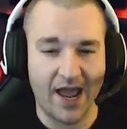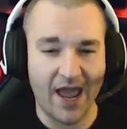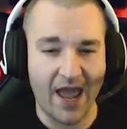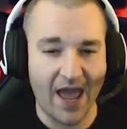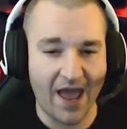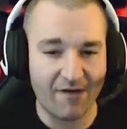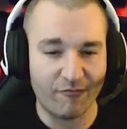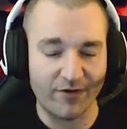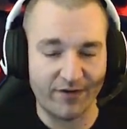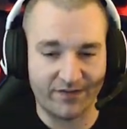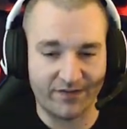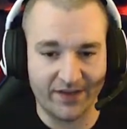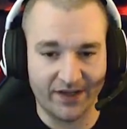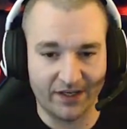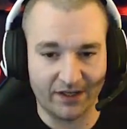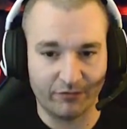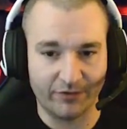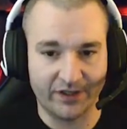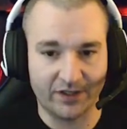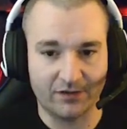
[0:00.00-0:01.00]
everything
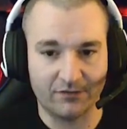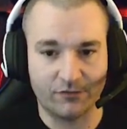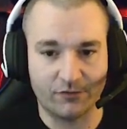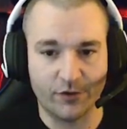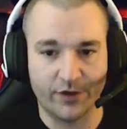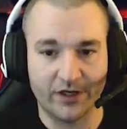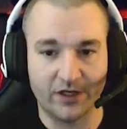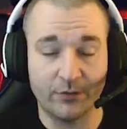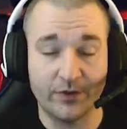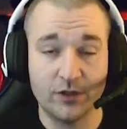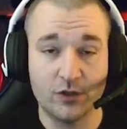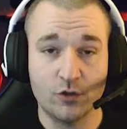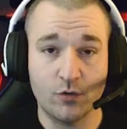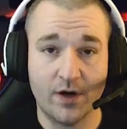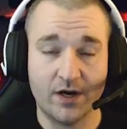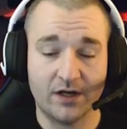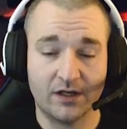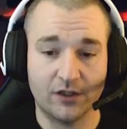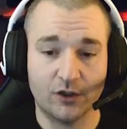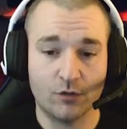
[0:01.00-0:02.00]
if we can avoid it. We do
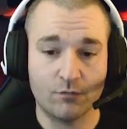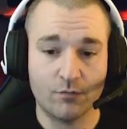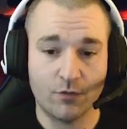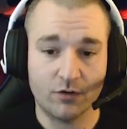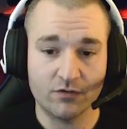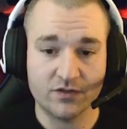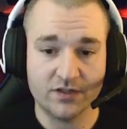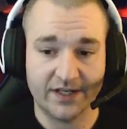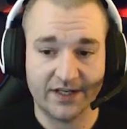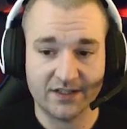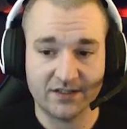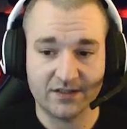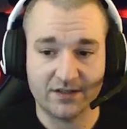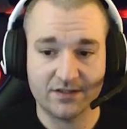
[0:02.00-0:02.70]
want to clear most things because the